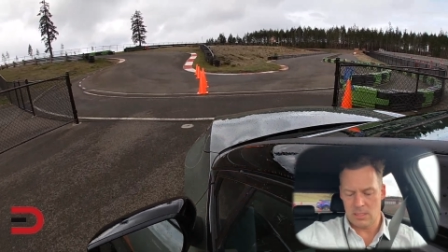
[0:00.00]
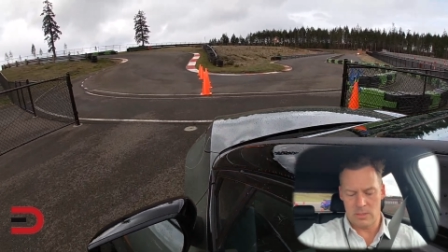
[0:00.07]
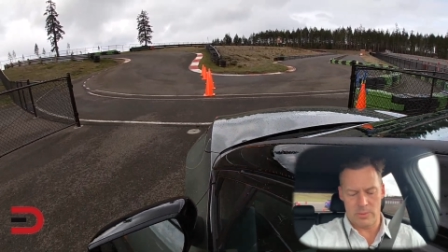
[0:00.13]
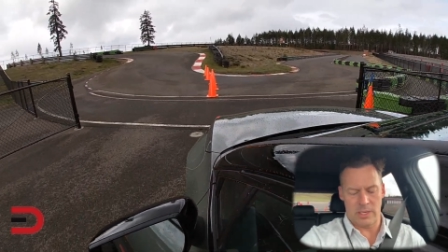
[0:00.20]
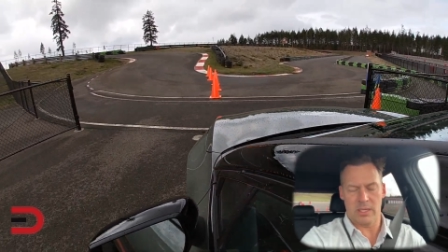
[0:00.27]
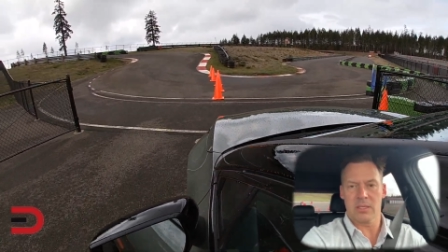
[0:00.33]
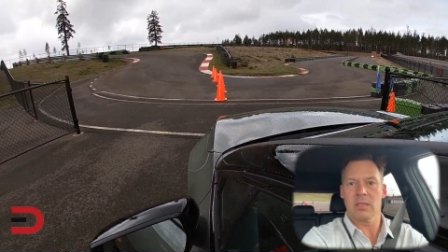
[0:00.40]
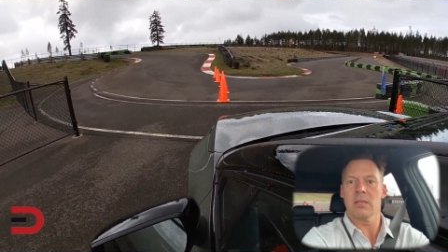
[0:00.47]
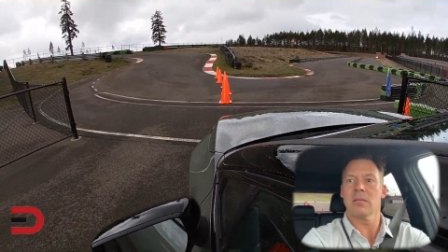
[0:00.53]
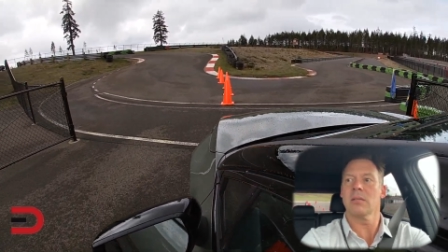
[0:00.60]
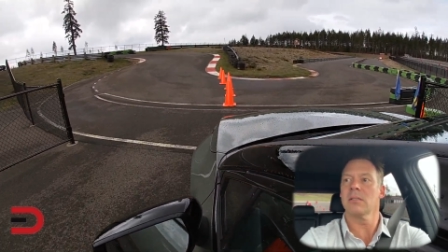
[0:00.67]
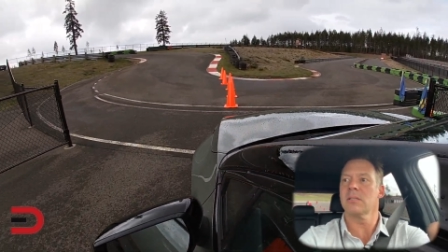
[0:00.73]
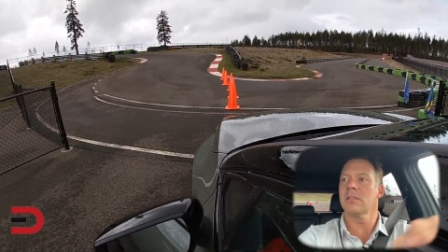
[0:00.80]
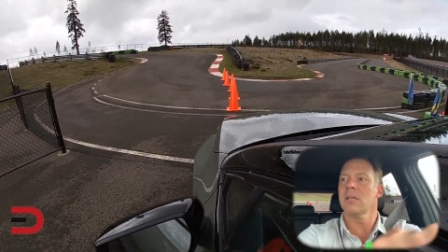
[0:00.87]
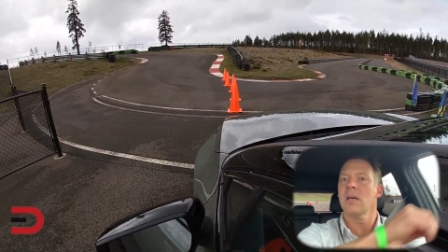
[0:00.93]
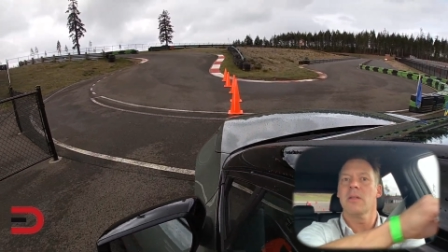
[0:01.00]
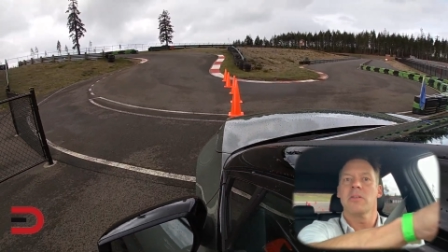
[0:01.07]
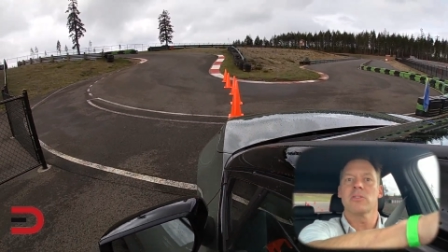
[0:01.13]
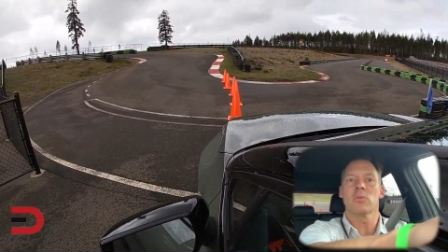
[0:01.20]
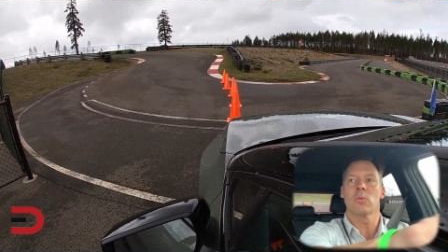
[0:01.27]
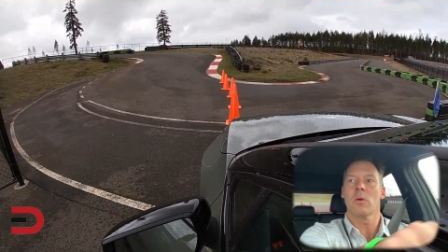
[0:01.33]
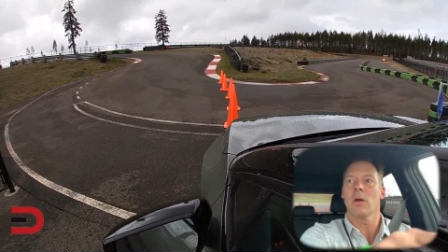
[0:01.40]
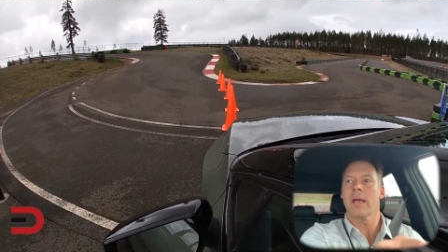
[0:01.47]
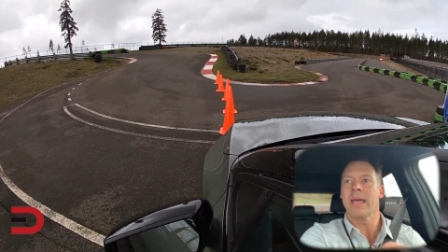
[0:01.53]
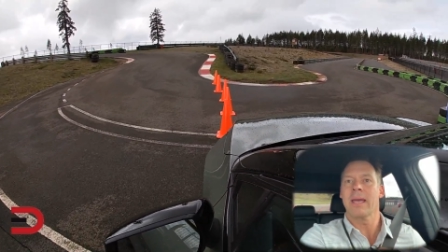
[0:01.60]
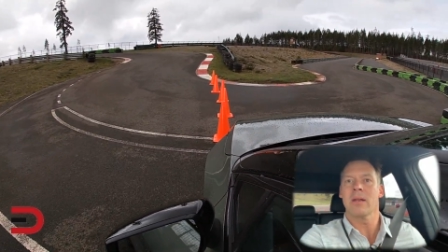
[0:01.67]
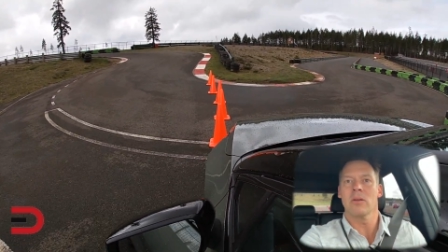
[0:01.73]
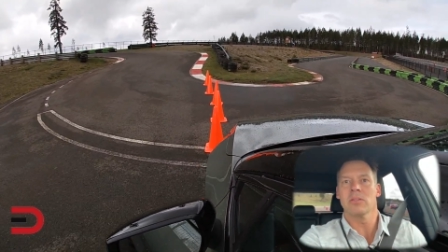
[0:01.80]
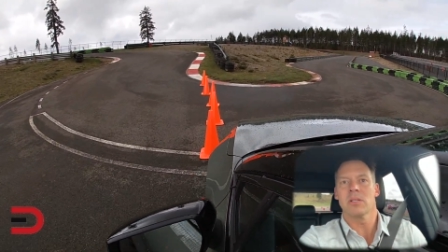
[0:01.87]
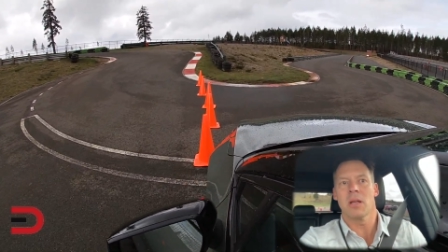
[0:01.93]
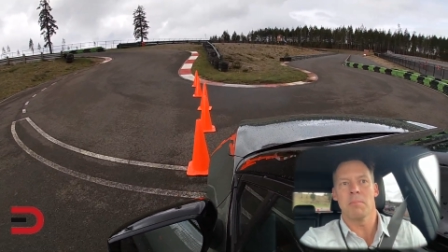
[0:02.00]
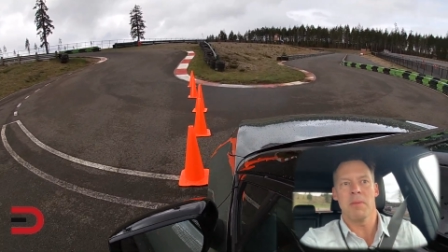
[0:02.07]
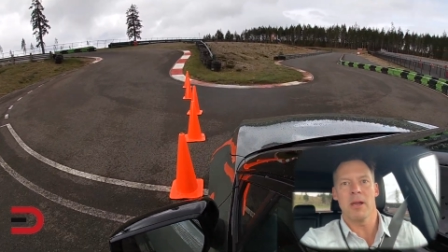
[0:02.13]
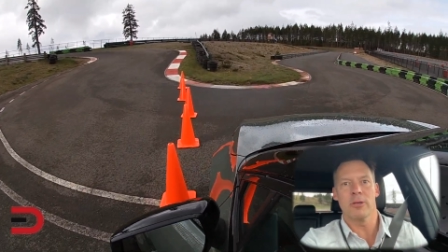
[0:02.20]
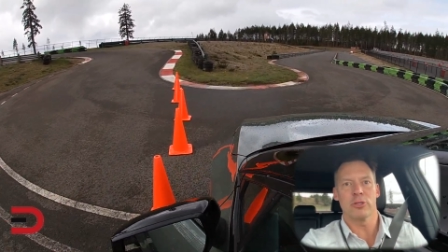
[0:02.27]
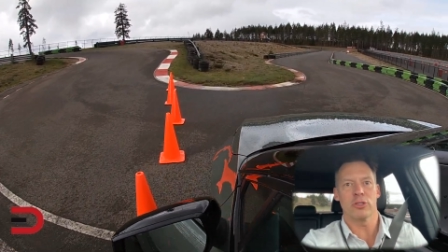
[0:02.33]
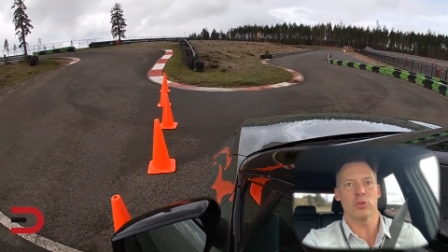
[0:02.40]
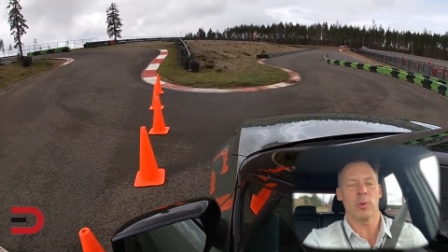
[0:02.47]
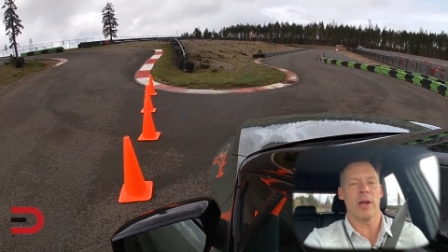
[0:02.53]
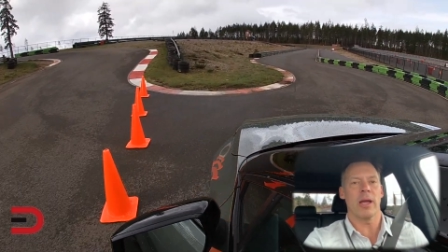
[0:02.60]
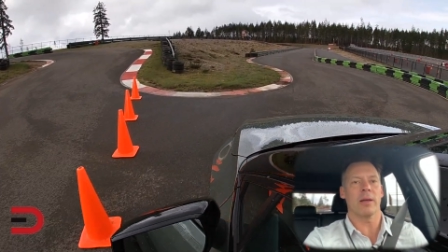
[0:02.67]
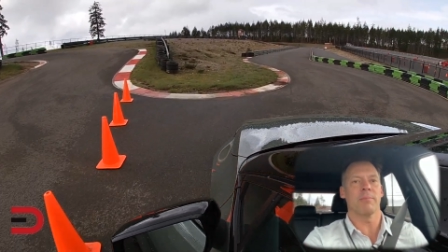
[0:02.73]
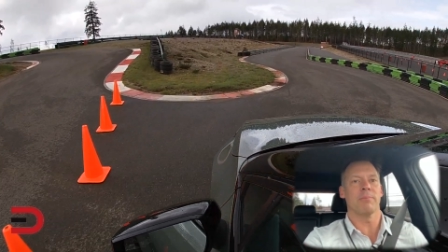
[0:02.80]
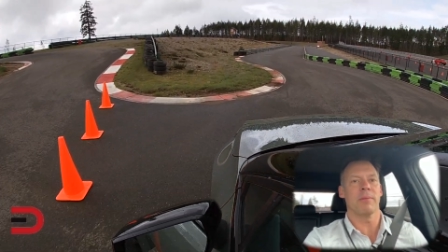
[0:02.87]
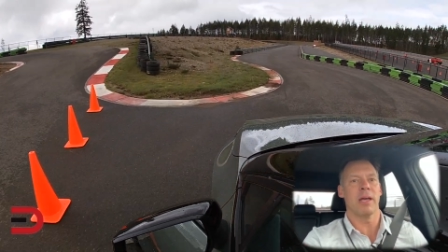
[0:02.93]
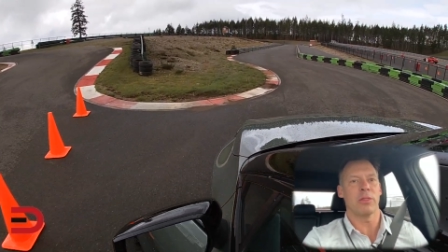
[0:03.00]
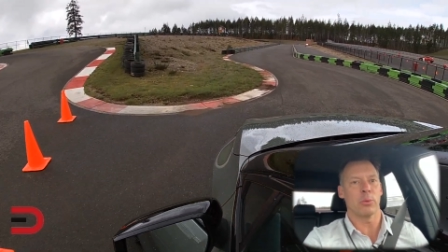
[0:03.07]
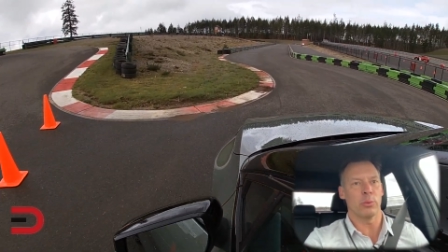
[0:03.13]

we get to see how this handles on a miniature track at the